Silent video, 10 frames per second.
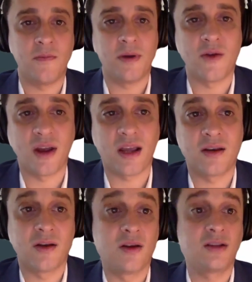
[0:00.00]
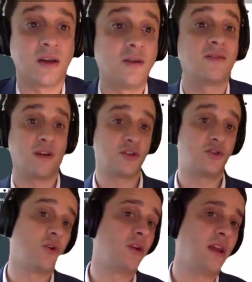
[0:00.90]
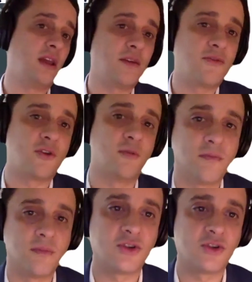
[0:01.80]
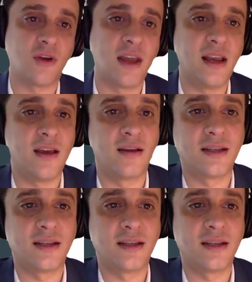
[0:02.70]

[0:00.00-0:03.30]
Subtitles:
but I recognize those of us joining from Australia,